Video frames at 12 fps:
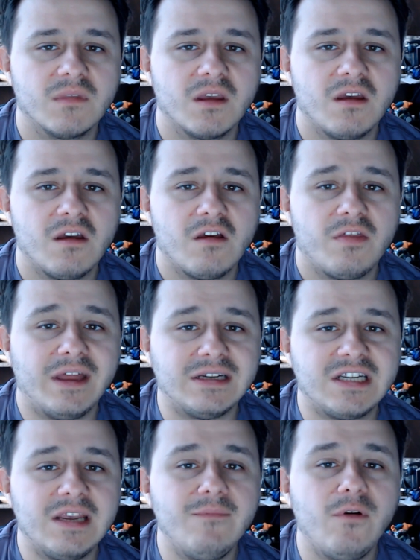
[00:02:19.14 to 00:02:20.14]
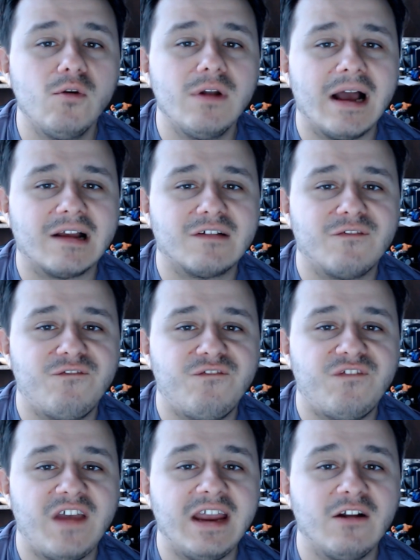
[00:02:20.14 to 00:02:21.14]
That Tim Hudak's
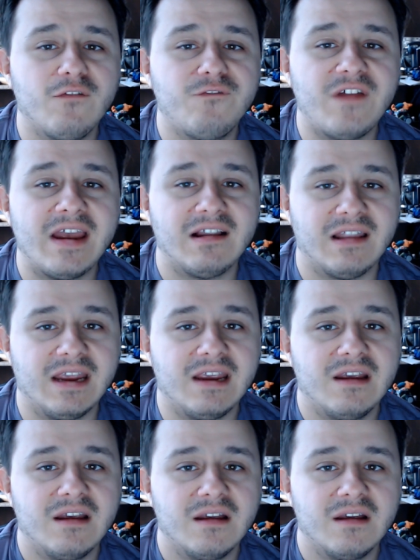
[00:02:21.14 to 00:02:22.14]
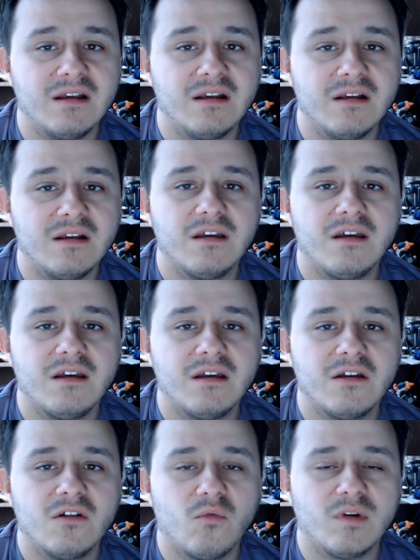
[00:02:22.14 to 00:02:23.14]
fatal failing
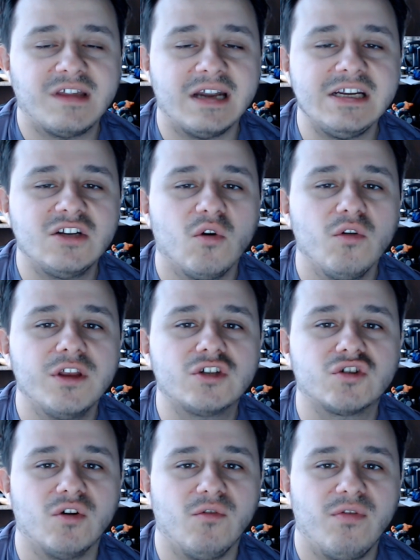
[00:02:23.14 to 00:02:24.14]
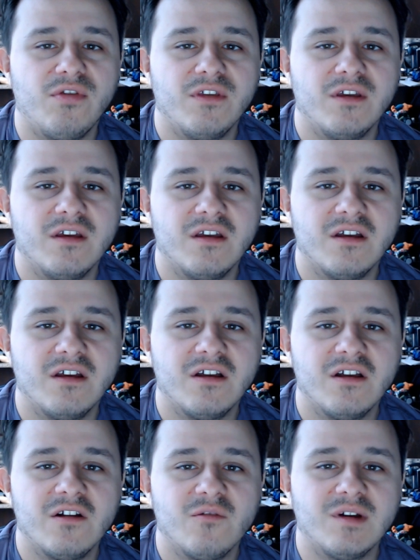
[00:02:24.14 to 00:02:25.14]
was that he told the truth.
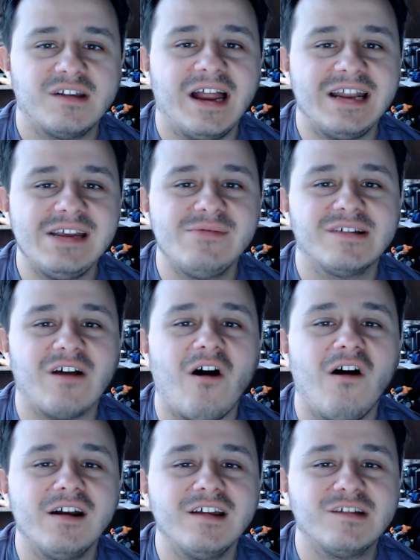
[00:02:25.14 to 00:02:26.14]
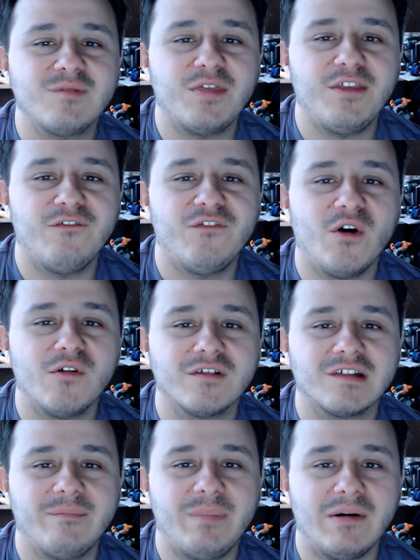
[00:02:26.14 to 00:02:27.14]
Was that he was honest with the voters
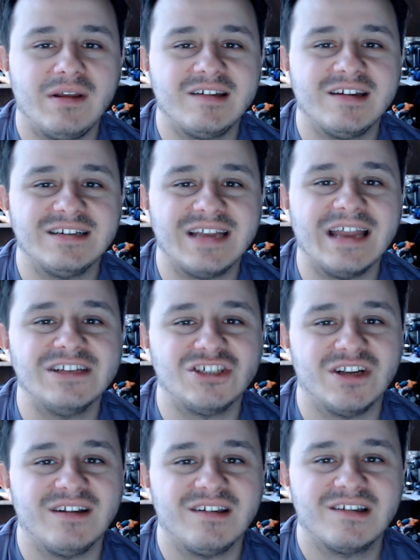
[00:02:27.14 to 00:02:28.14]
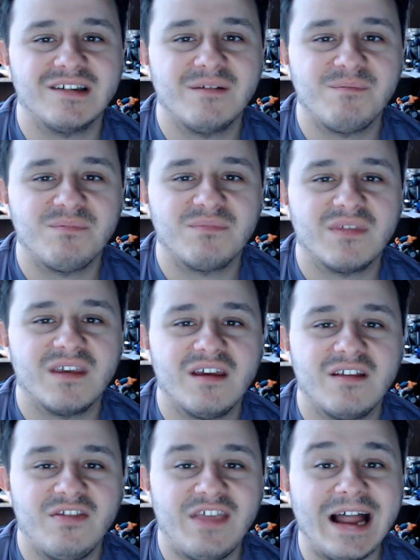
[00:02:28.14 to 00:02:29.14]
about his intentions.
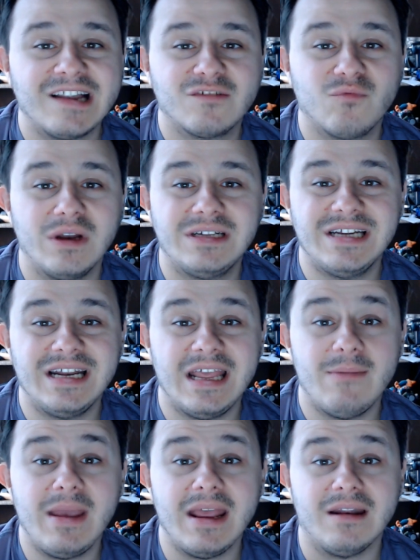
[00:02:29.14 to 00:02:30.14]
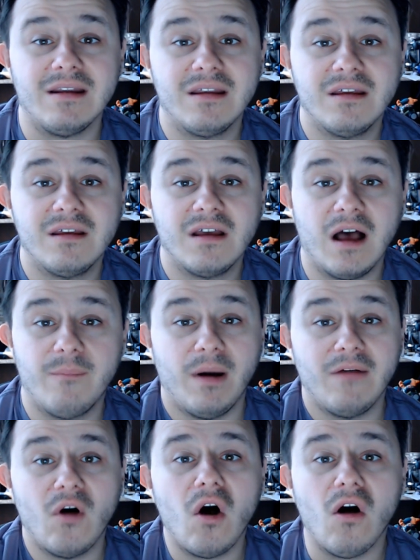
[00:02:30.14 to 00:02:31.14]
That's what did him in, above
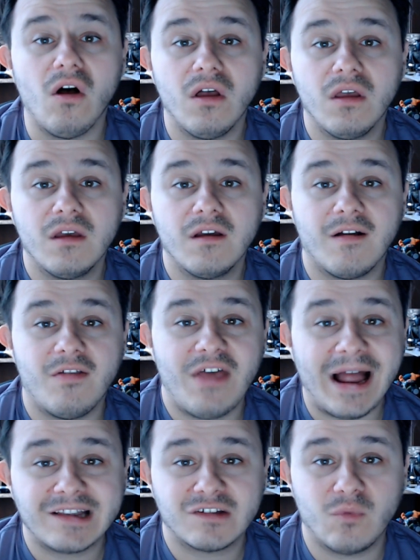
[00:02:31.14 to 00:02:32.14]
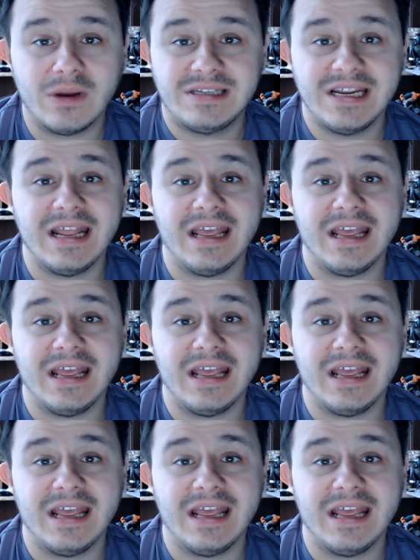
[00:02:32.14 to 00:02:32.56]
all. That's what did it.